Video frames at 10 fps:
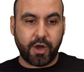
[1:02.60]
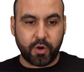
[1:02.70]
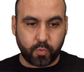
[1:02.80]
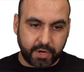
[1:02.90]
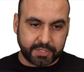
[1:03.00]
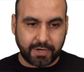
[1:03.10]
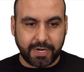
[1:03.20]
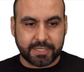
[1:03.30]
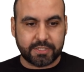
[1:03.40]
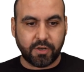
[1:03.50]
how it works, all
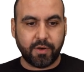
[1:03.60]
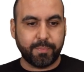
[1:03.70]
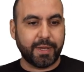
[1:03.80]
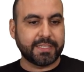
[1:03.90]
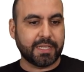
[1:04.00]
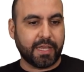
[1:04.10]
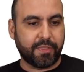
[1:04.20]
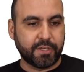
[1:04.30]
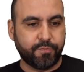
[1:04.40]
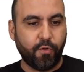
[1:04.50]
right? So I'm going to
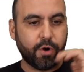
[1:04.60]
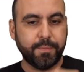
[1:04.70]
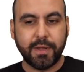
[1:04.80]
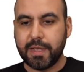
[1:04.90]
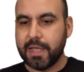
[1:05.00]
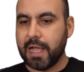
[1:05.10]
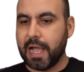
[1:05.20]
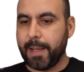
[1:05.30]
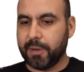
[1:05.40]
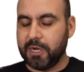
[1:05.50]
select this form.
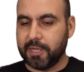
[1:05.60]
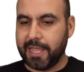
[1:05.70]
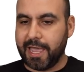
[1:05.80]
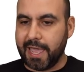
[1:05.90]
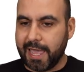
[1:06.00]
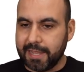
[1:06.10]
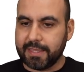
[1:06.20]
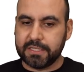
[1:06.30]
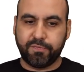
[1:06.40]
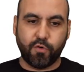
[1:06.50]
I'm going to edit
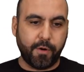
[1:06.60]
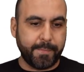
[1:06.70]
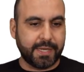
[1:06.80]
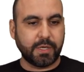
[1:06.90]
this form because